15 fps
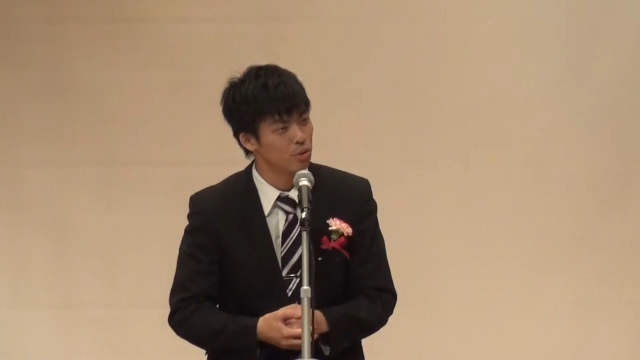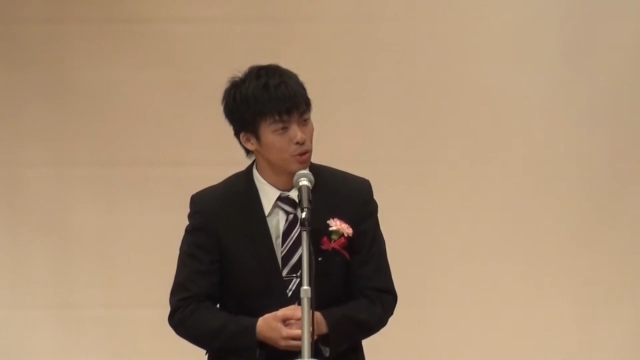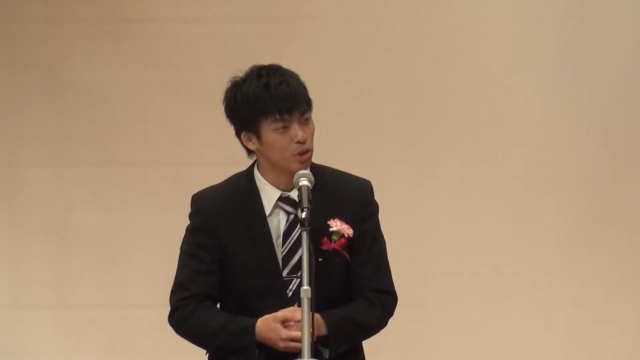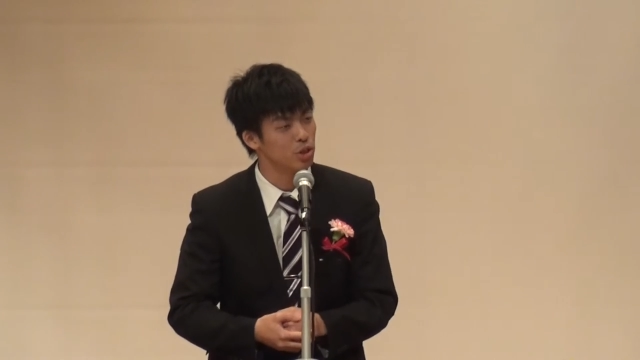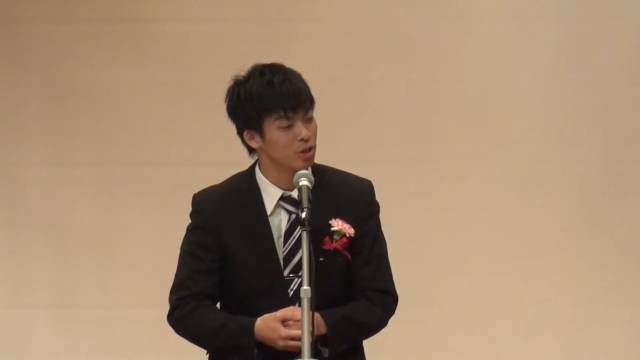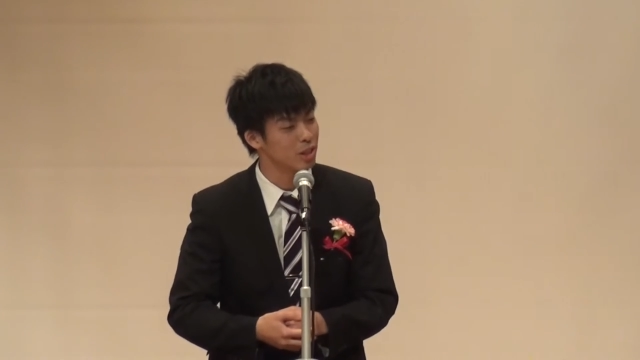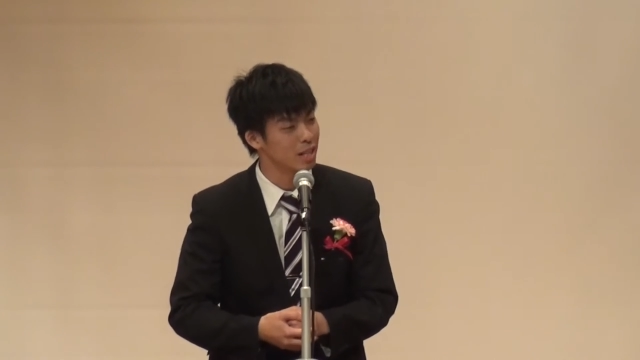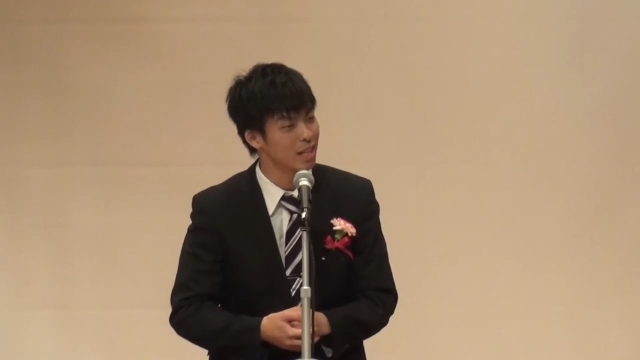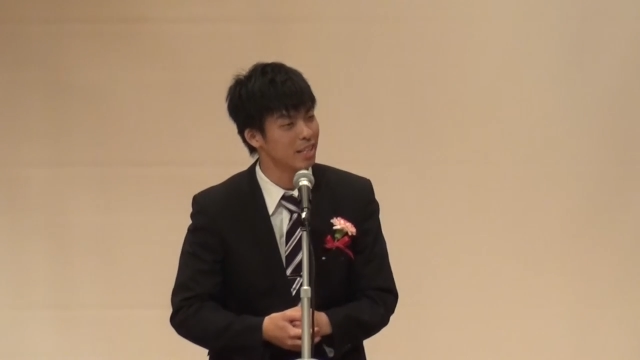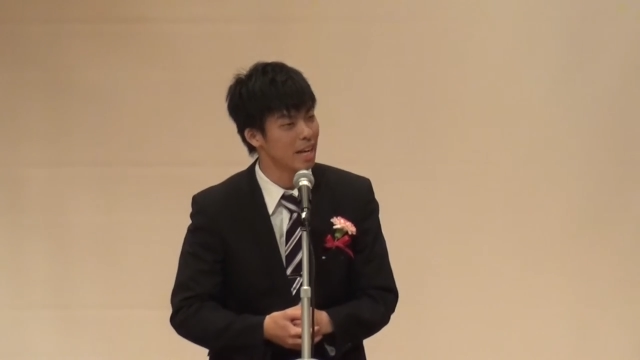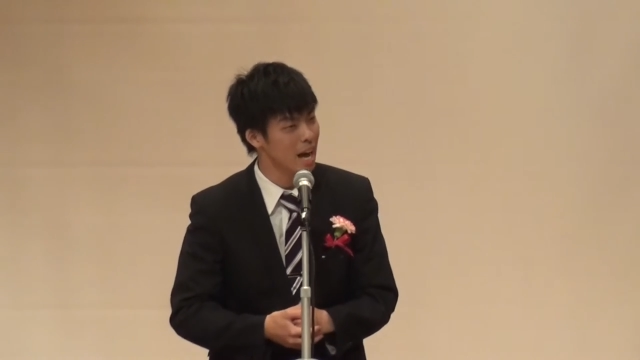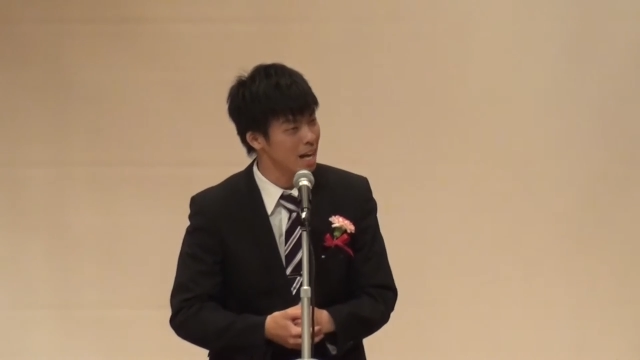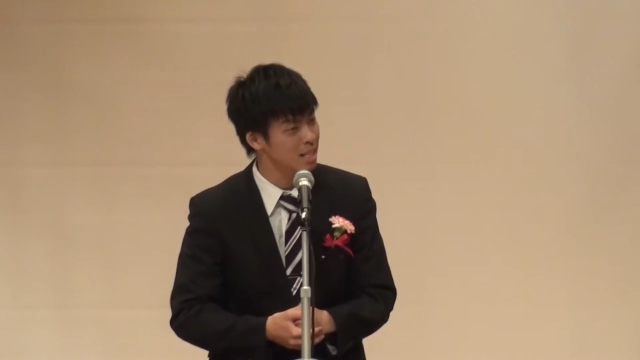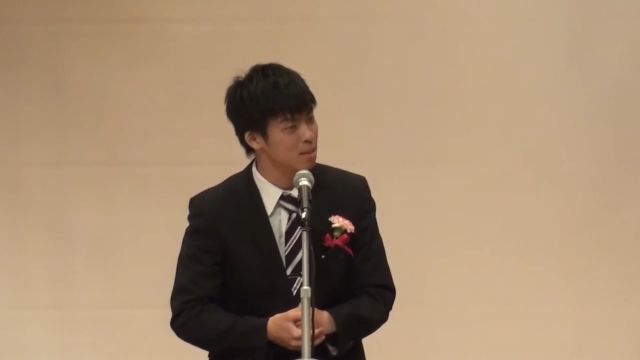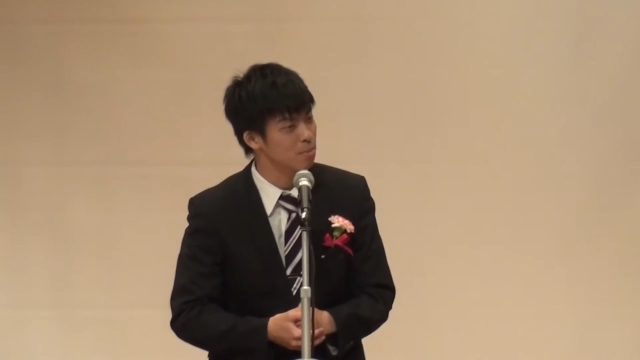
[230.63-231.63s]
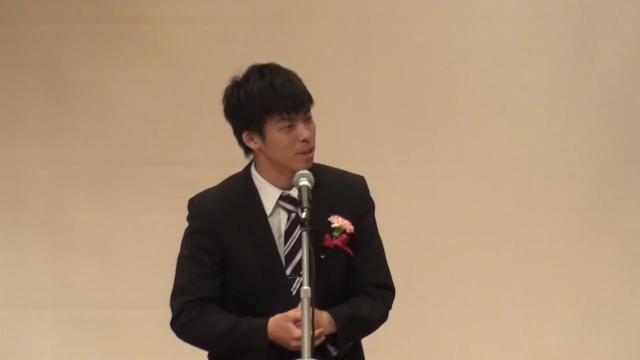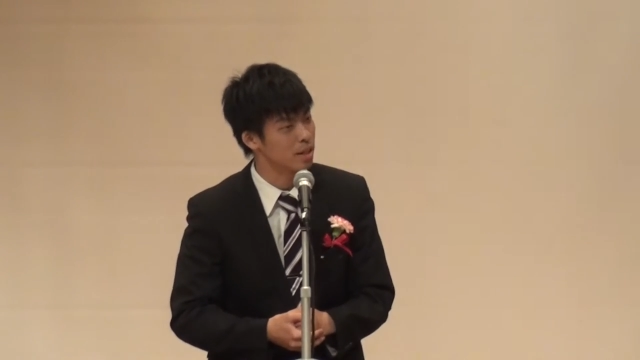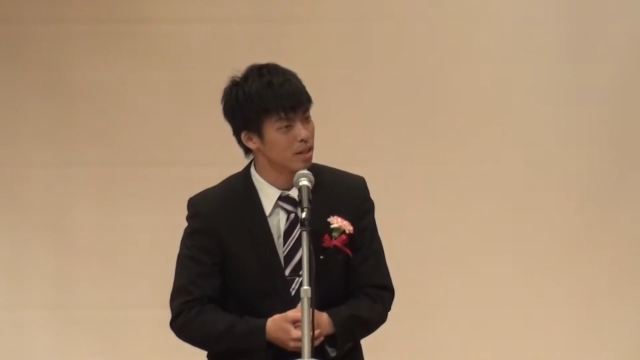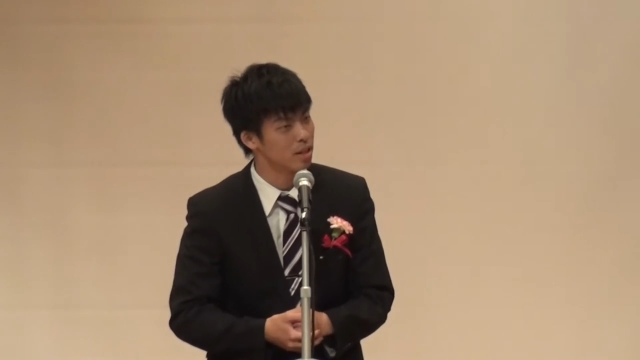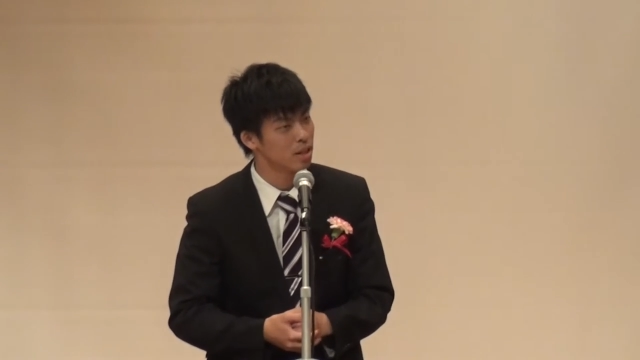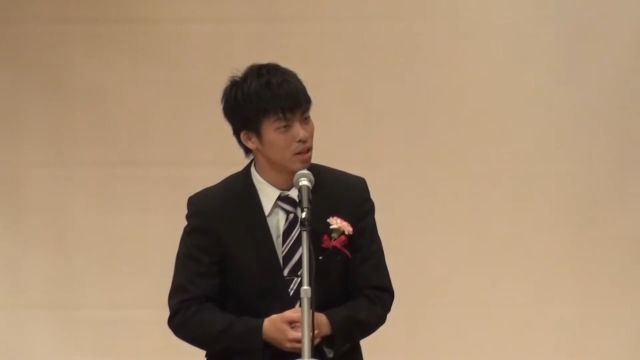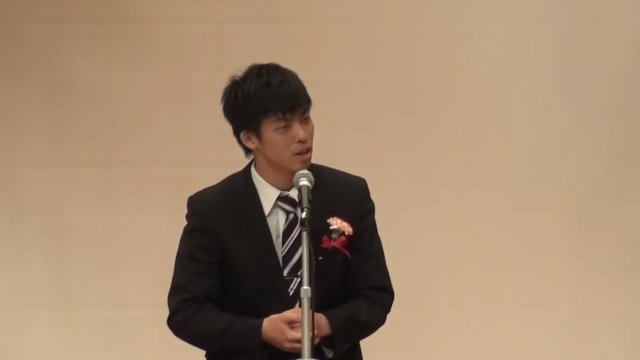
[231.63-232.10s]
who usually get
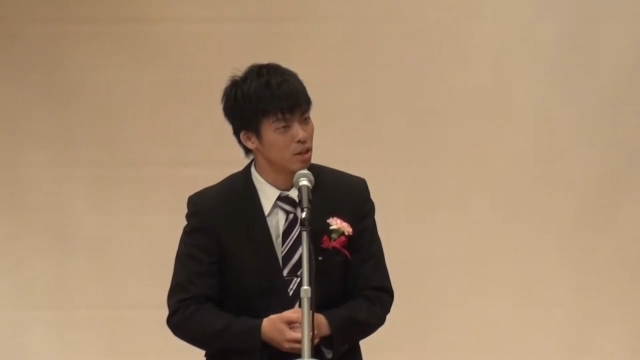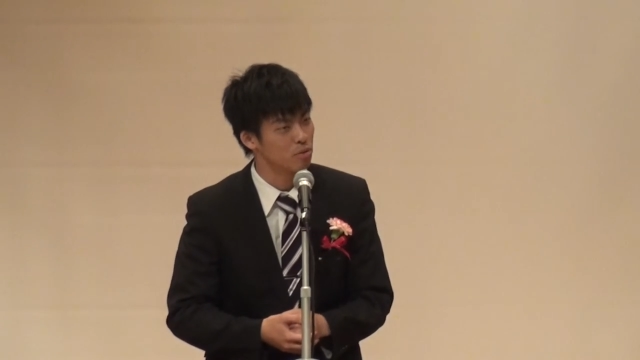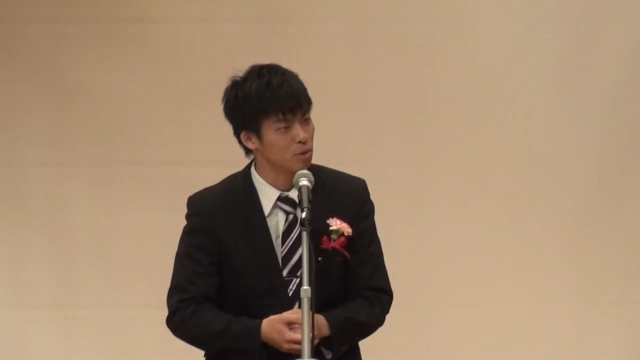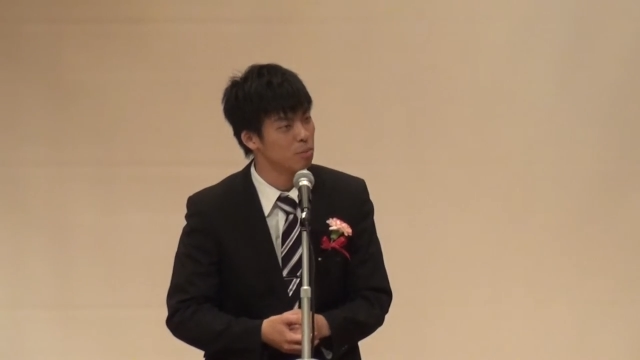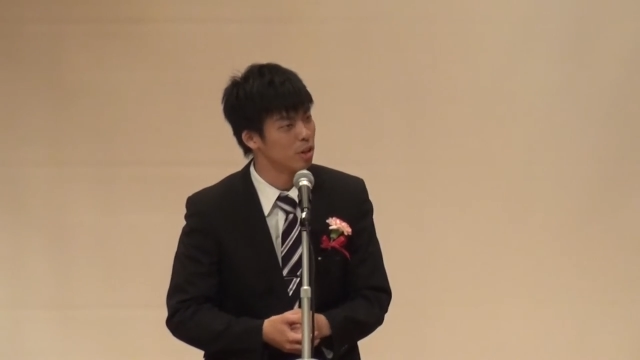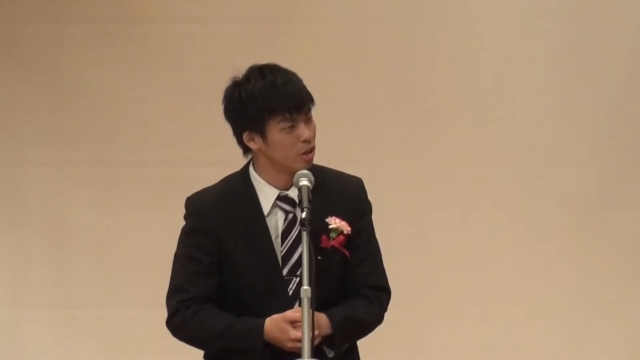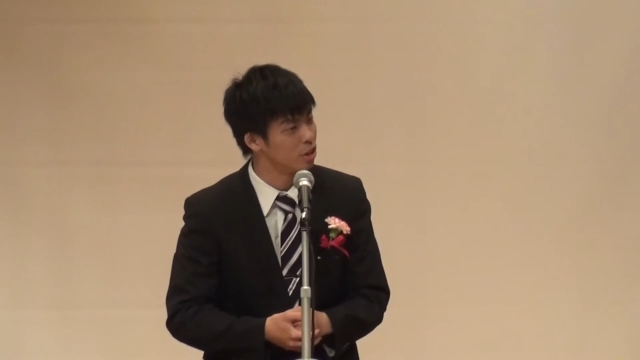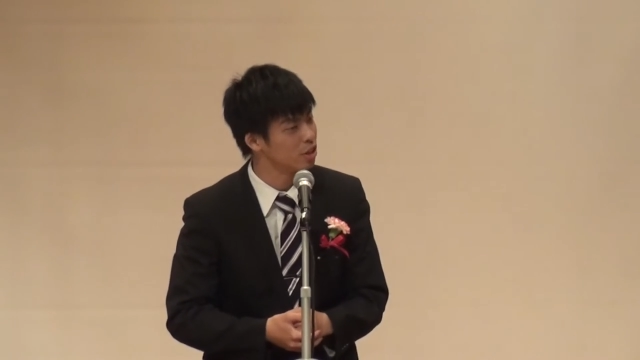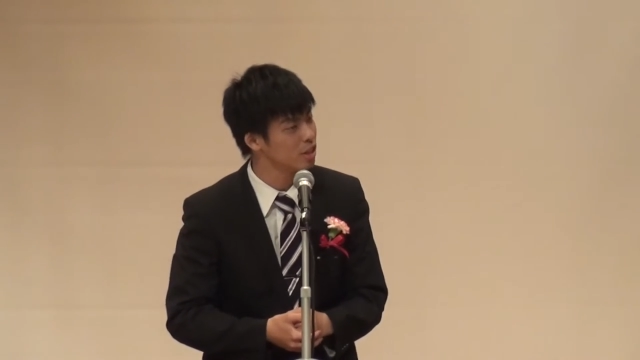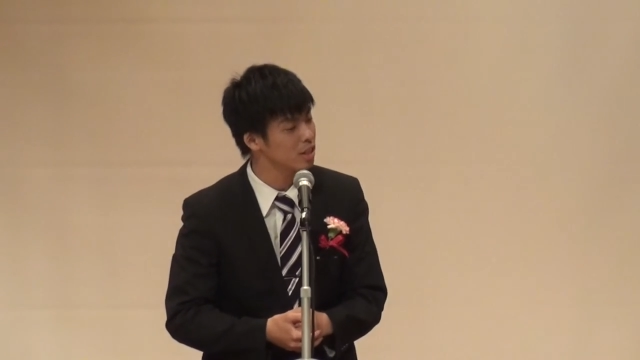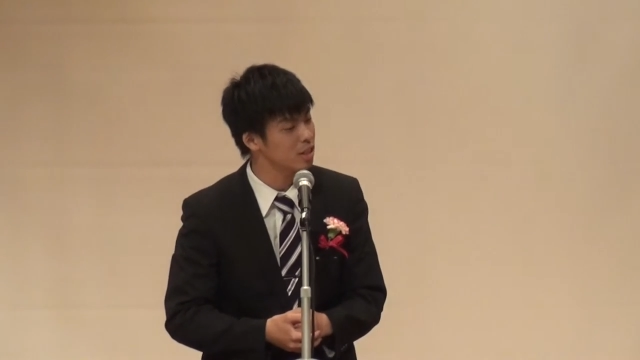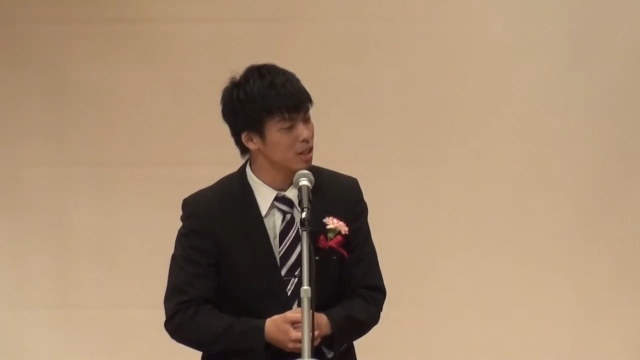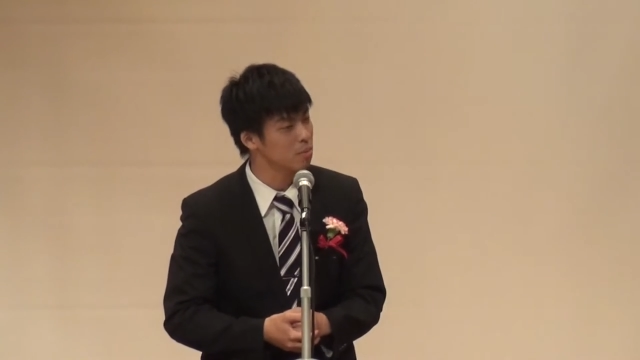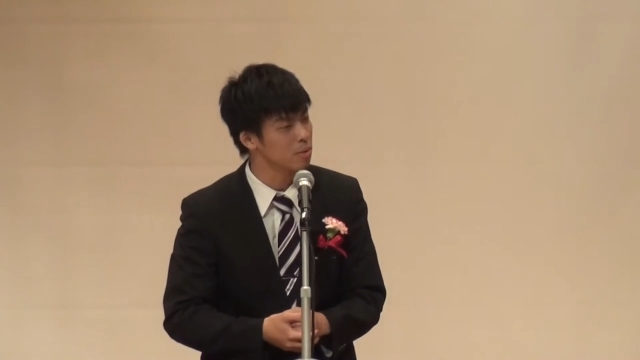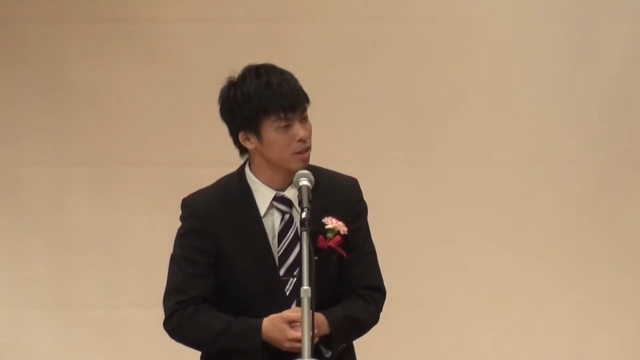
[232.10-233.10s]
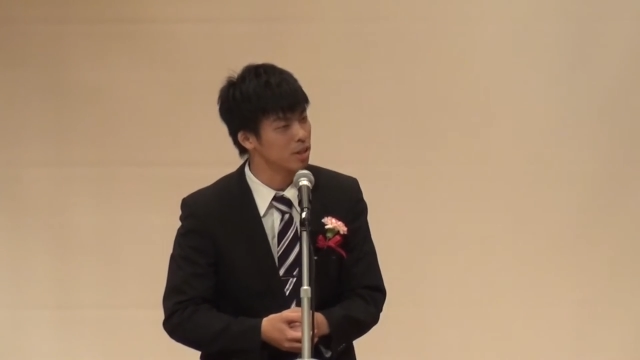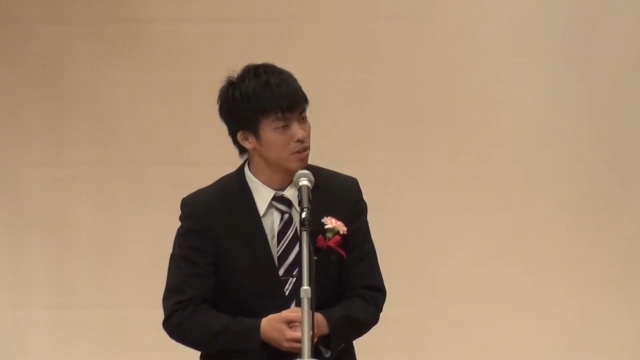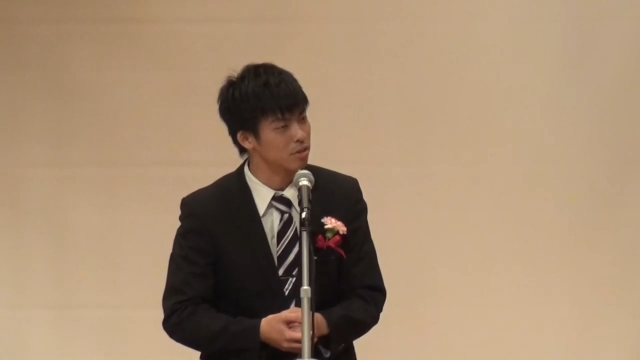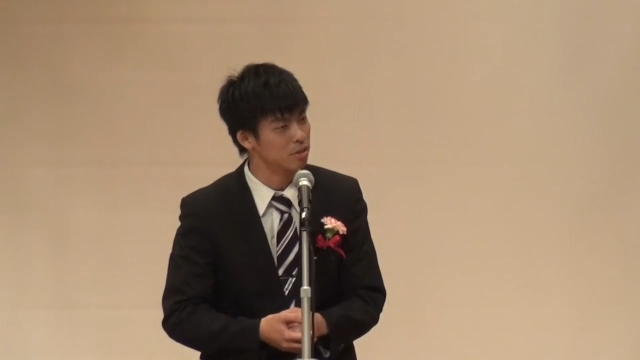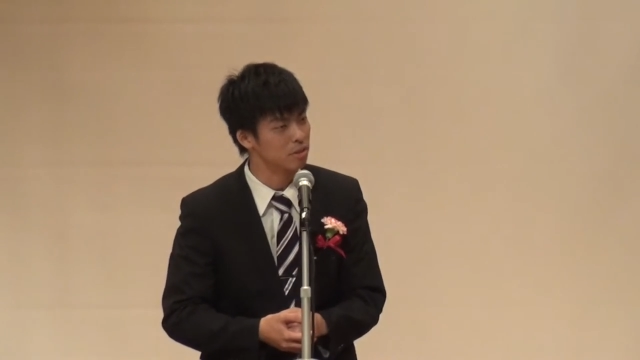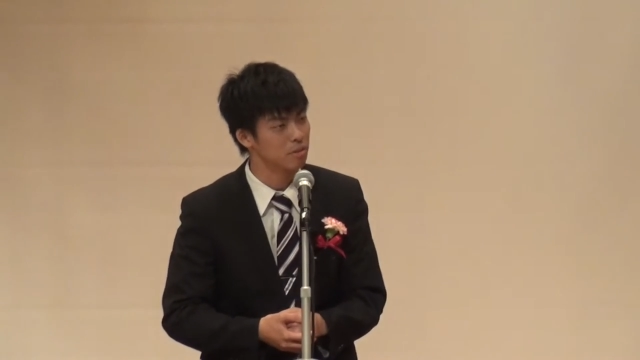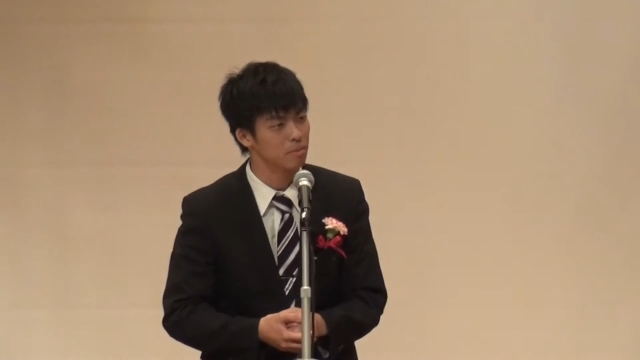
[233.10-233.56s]
asthma from allergic
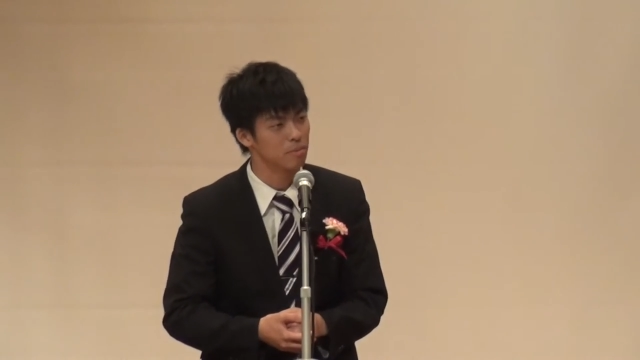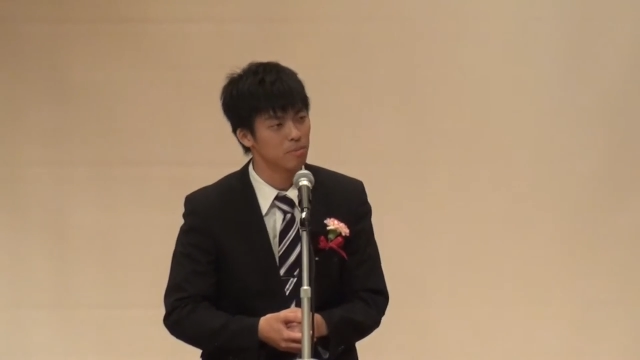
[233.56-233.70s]
stimulation.